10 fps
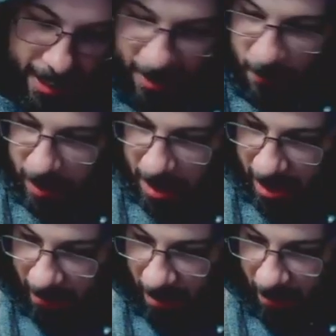We just
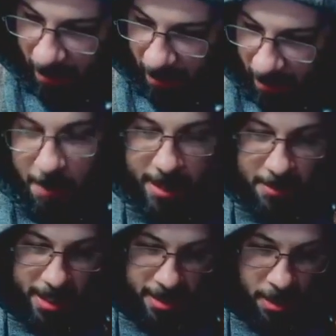have to find somewhere
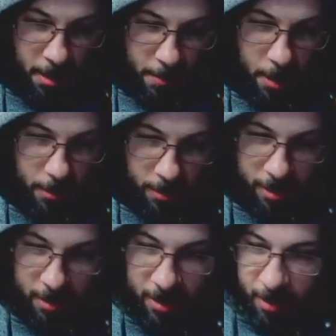where there's no
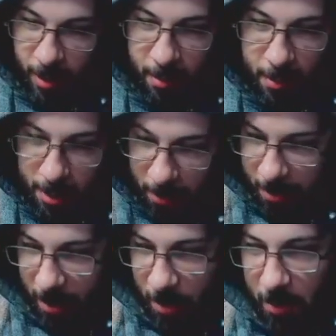models, because otherwise we'll
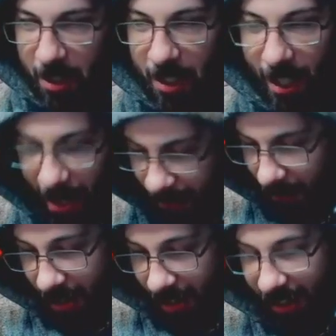destroy
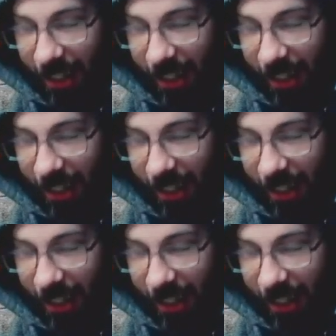everything.